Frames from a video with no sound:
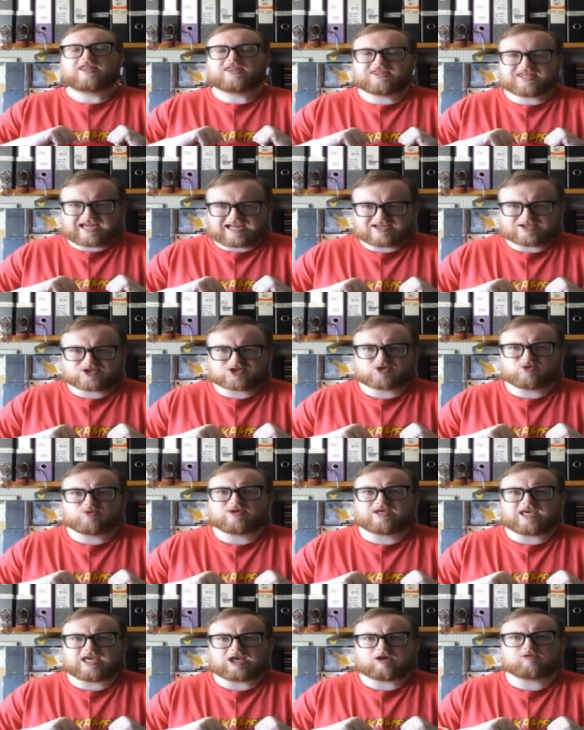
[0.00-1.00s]
thanks to
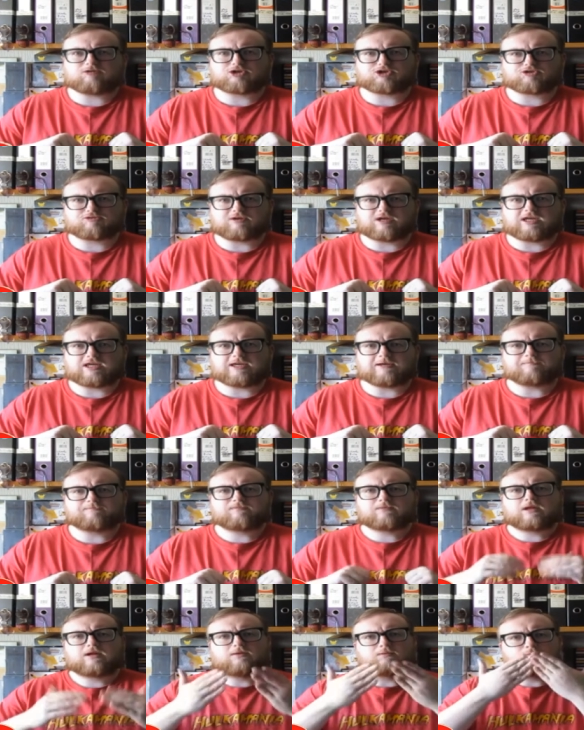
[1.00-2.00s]
Geek Retreat.
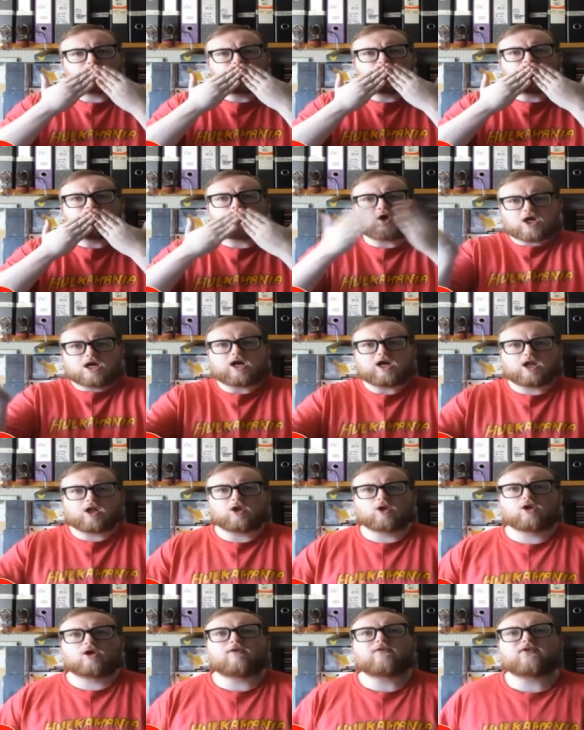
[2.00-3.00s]
Mwah!
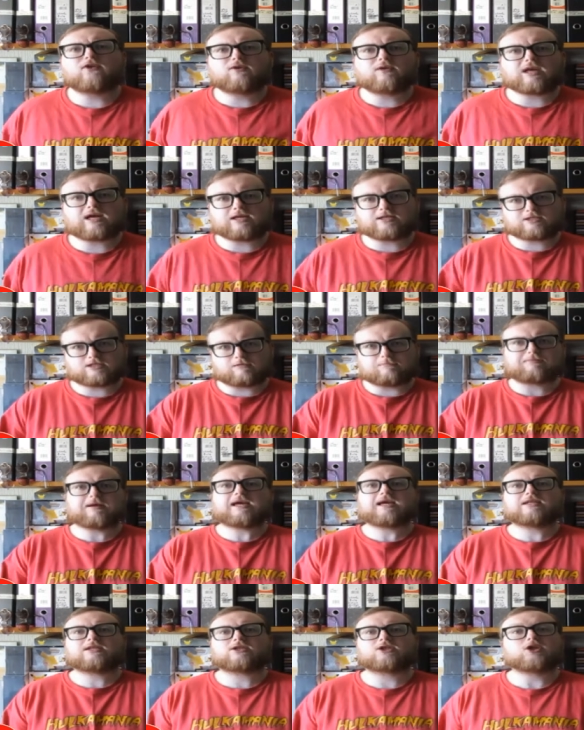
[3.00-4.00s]
Love you guys to
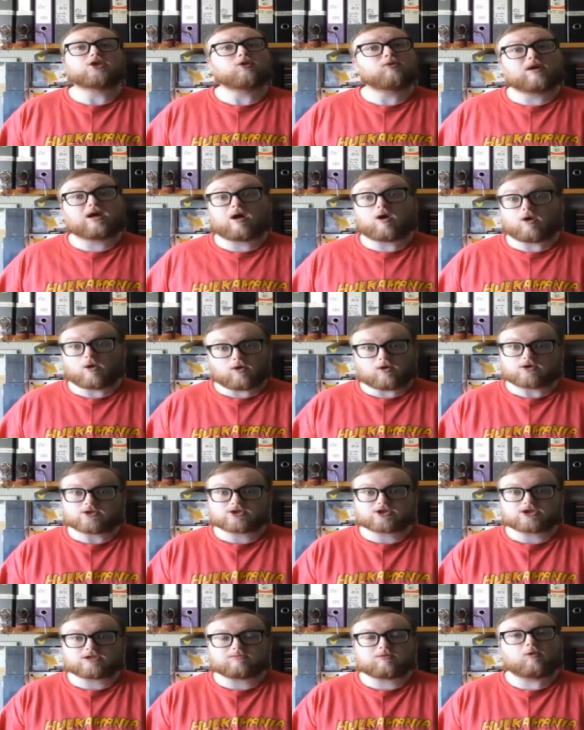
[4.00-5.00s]
bits. You are
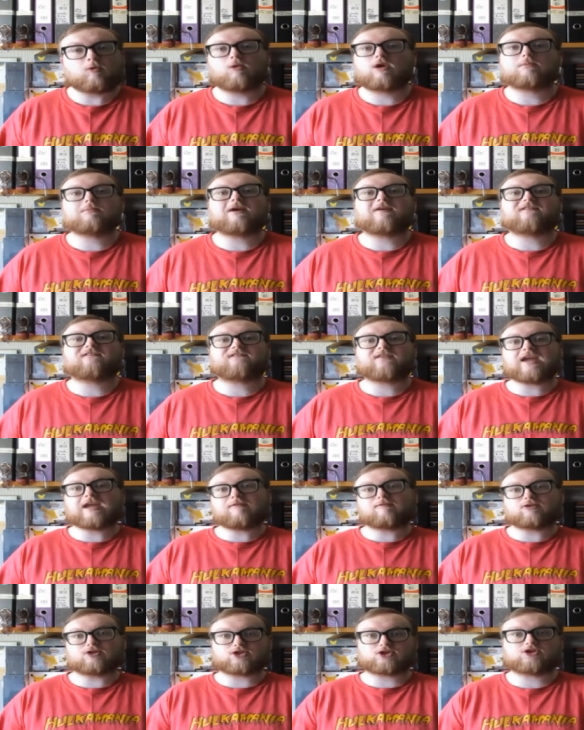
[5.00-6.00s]
awesome. One of my
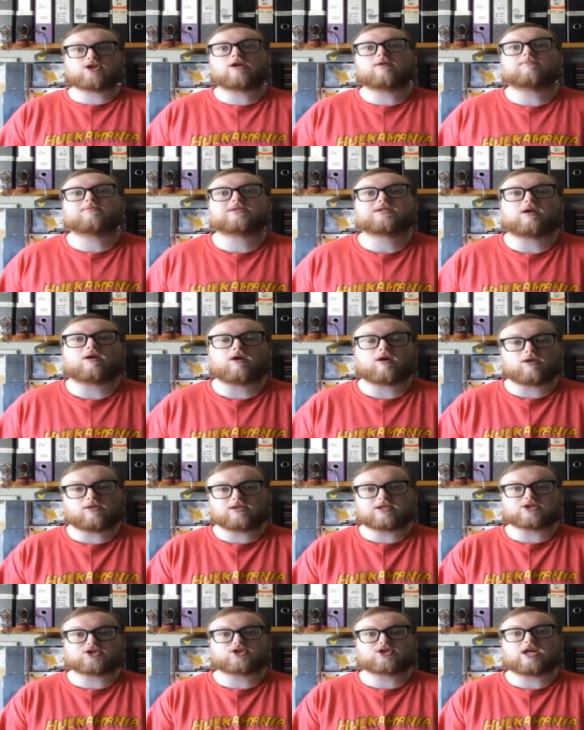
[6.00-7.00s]
favourite shops
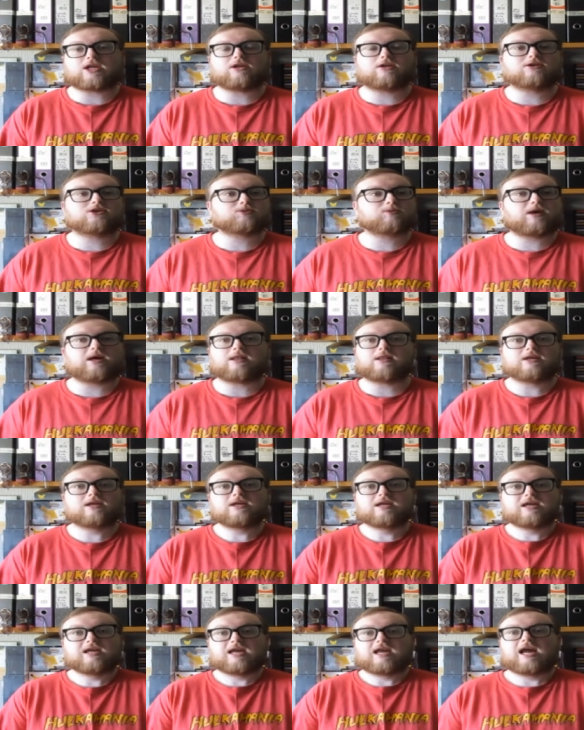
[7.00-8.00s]
on this channel as well.
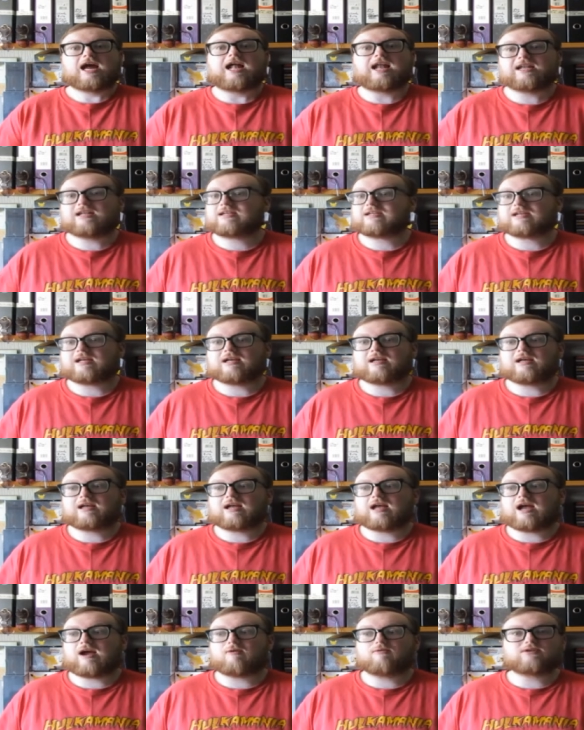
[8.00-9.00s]
And
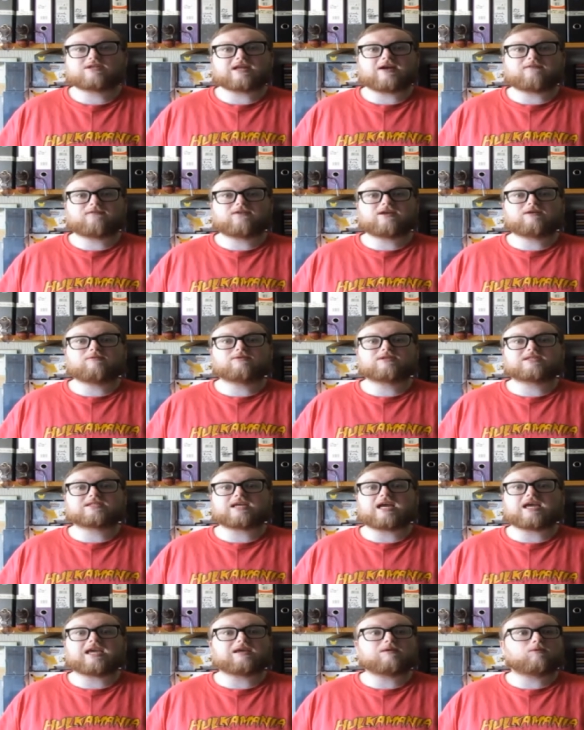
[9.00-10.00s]
I would definitely would
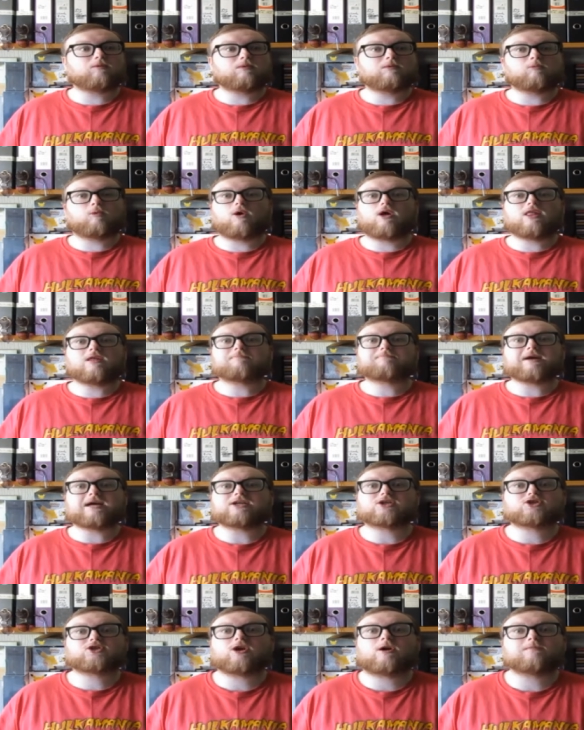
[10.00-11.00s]
say one of the
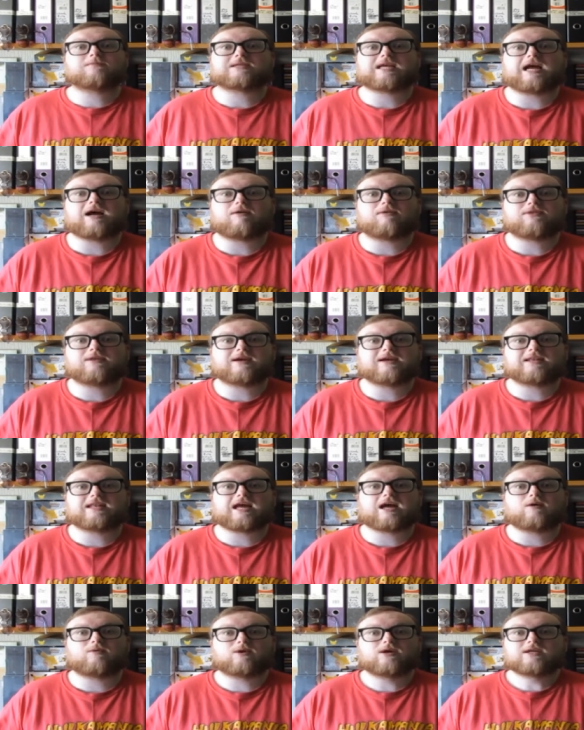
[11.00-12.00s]
best shops out there
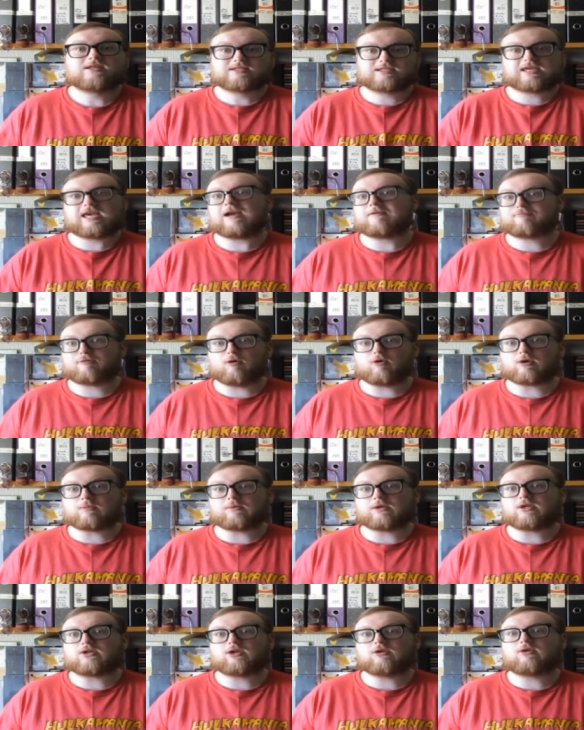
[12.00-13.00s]
now to get
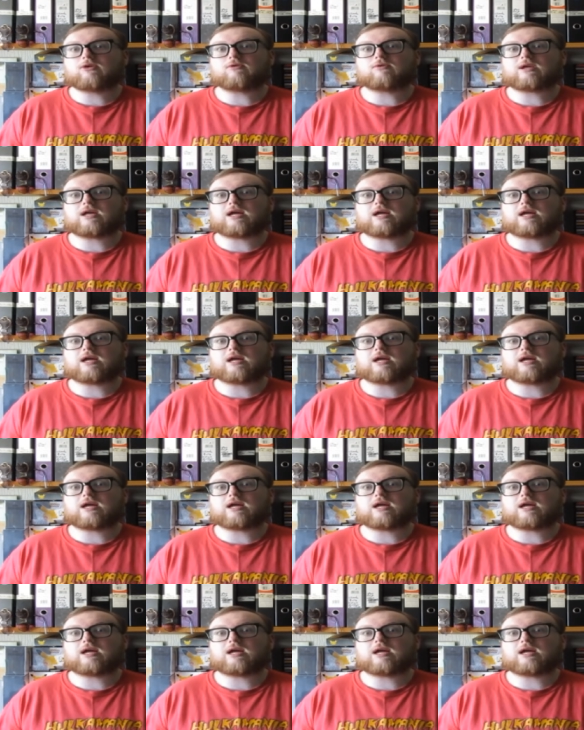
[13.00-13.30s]
Pokemon and Yu-Gi-Oh